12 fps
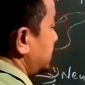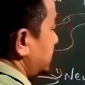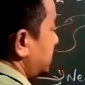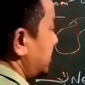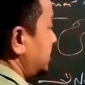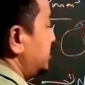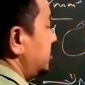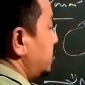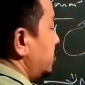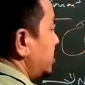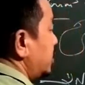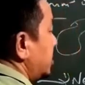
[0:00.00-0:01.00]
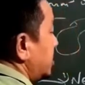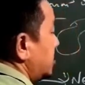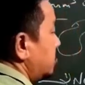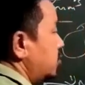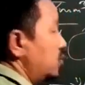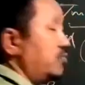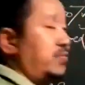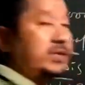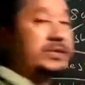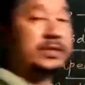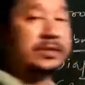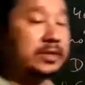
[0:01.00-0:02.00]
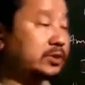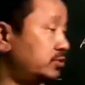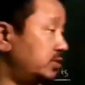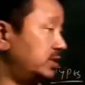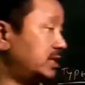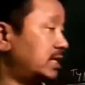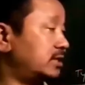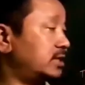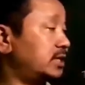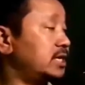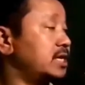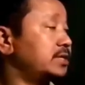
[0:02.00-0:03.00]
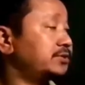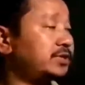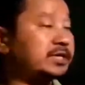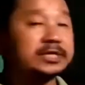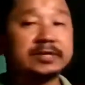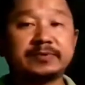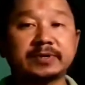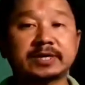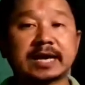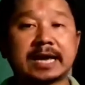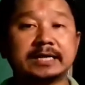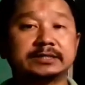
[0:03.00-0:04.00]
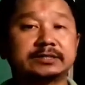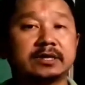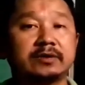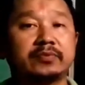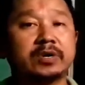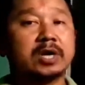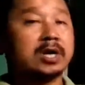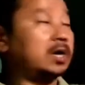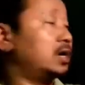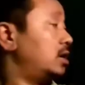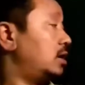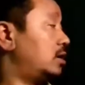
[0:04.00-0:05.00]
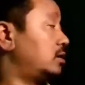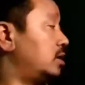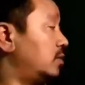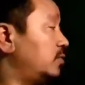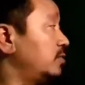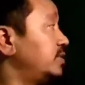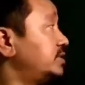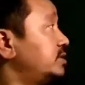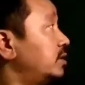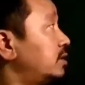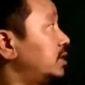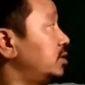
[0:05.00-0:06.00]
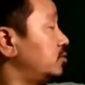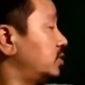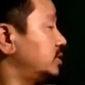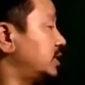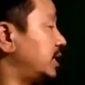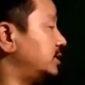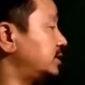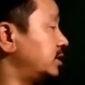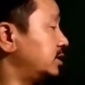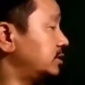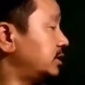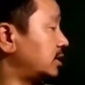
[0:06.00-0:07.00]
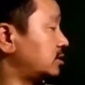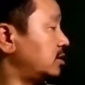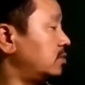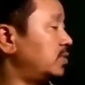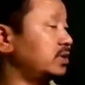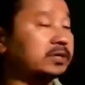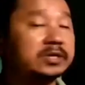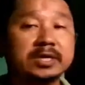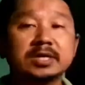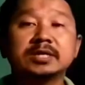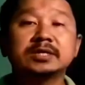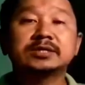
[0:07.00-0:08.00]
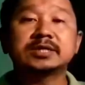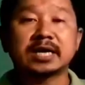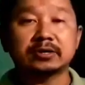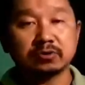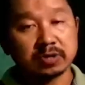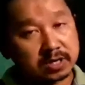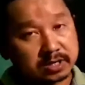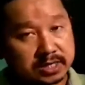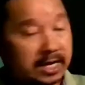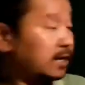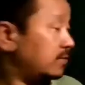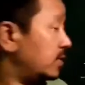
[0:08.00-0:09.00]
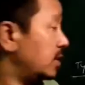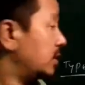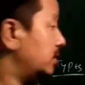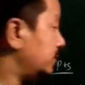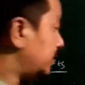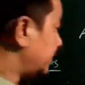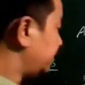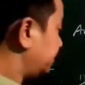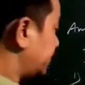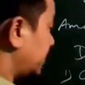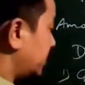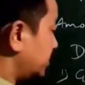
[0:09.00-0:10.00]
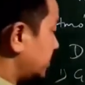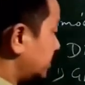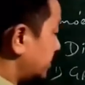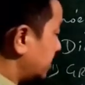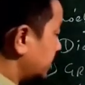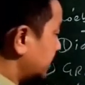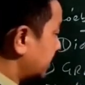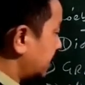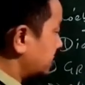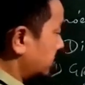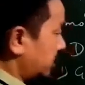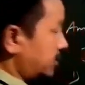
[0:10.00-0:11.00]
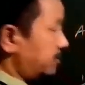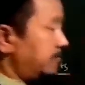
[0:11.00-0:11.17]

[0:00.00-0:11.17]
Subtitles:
Right, 0.4%. So these are the 3 different kinds of WBC or leukocytes that come under granular type. Then your non-granular.